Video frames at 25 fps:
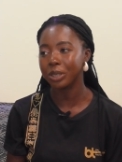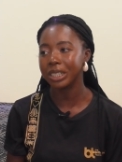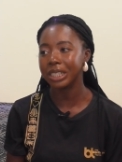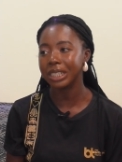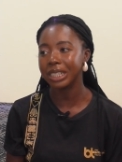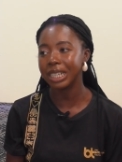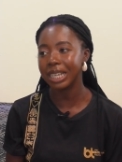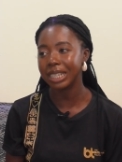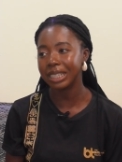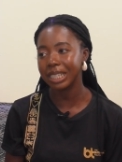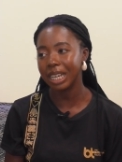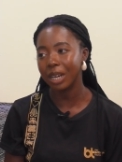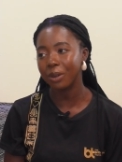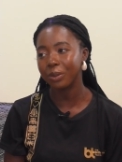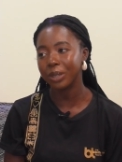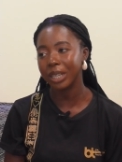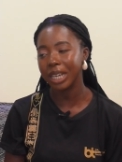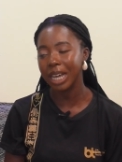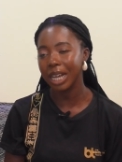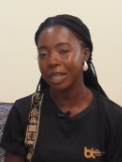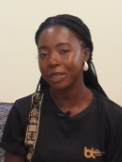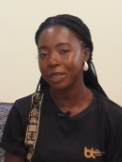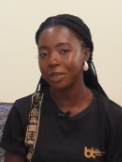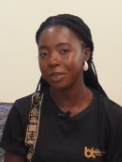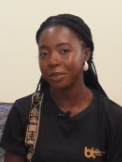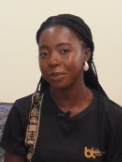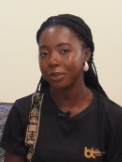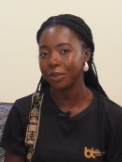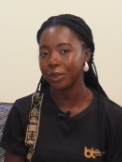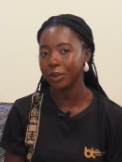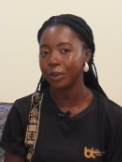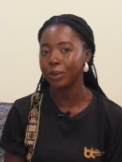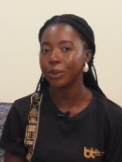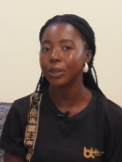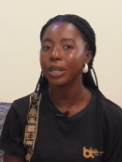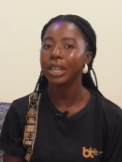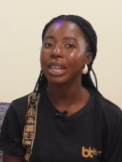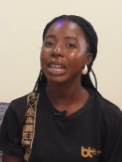procedure that we had to
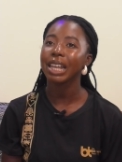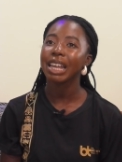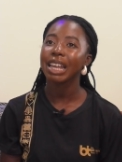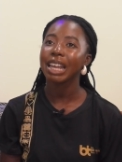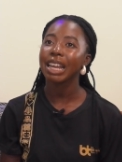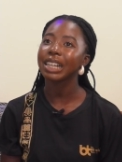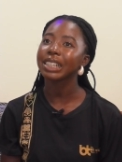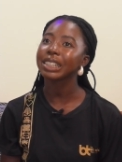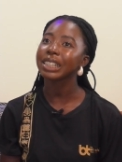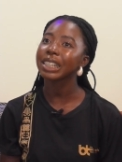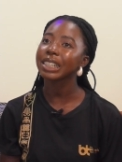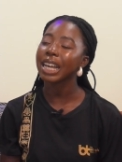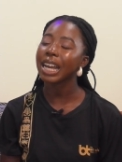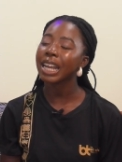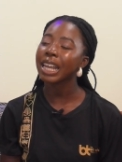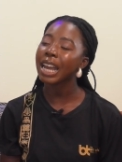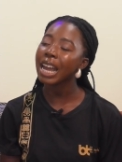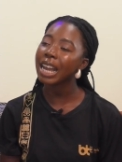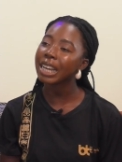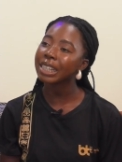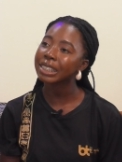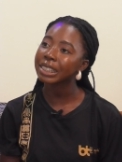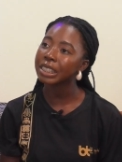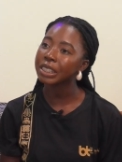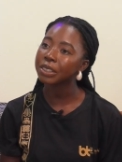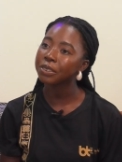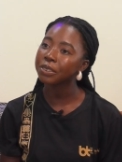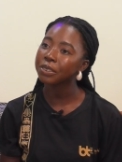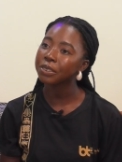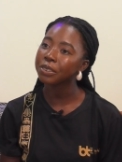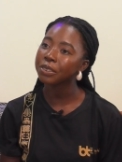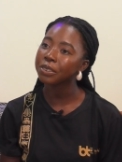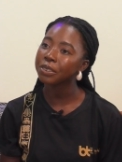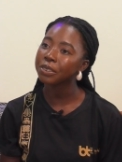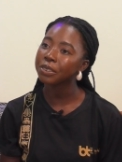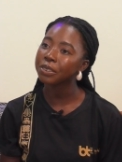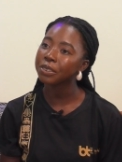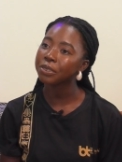follow. And then I
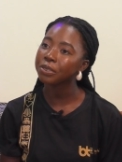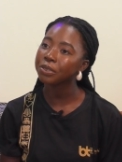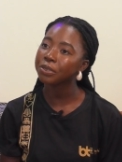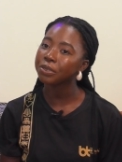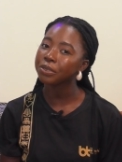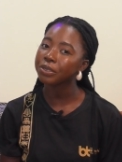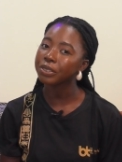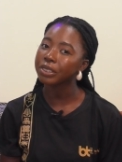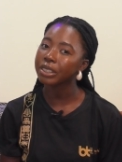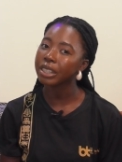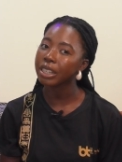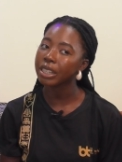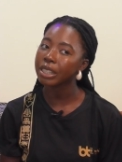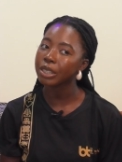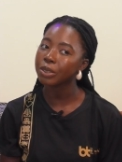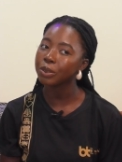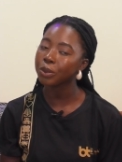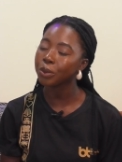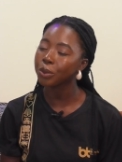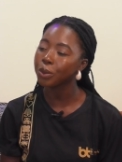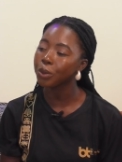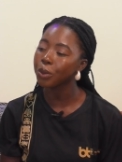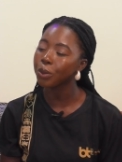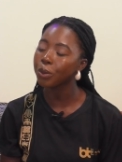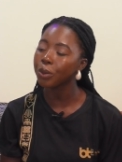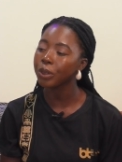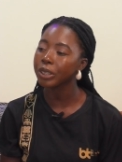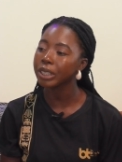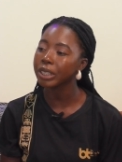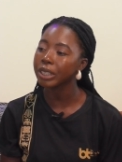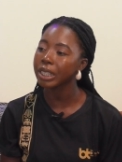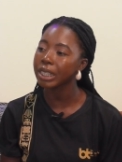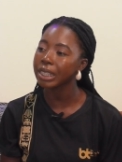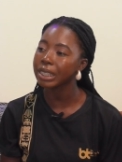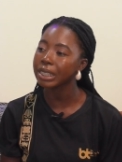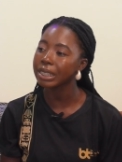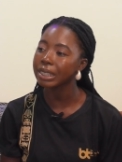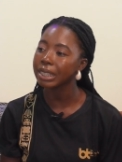asked if the school
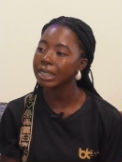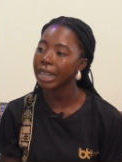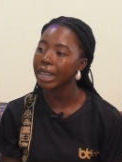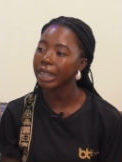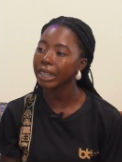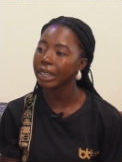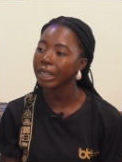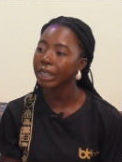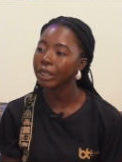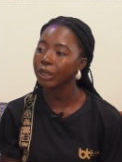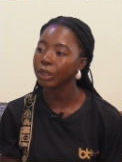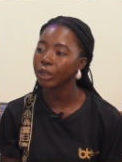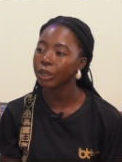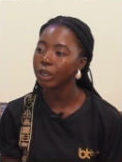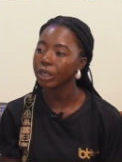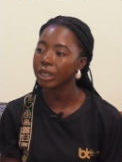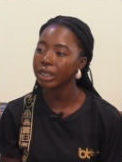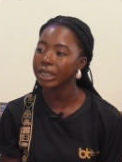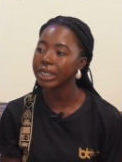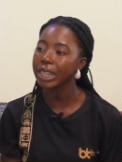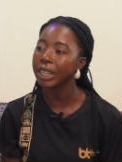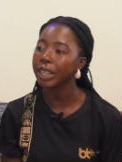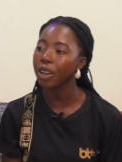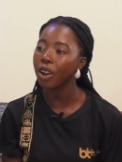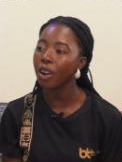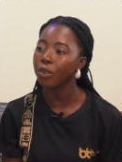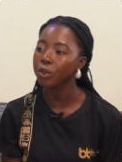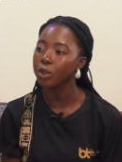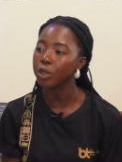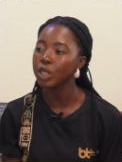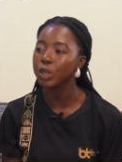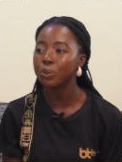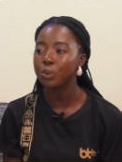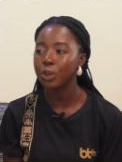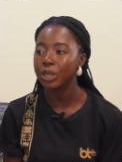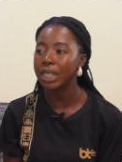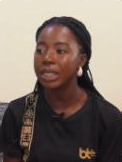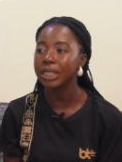couldn't like take care
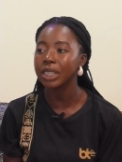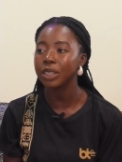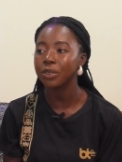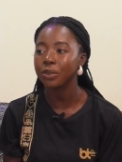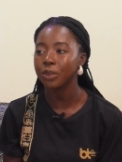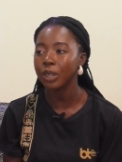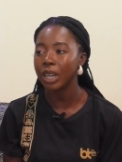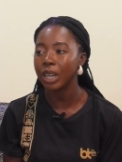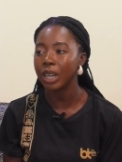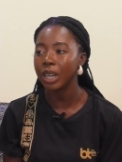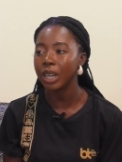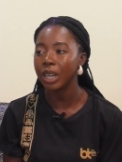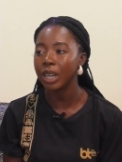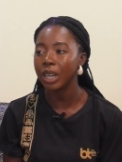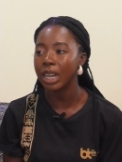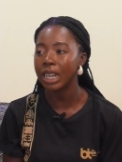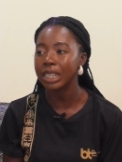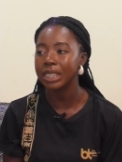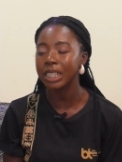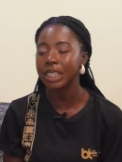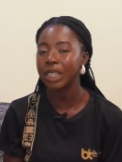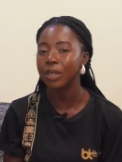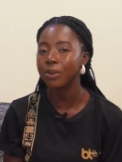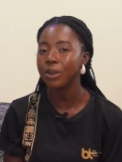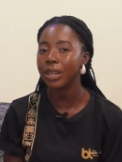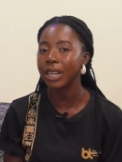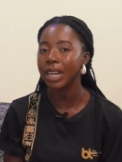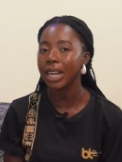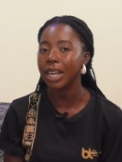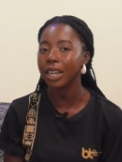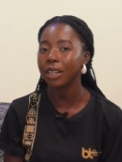of those processes for us, and they mm.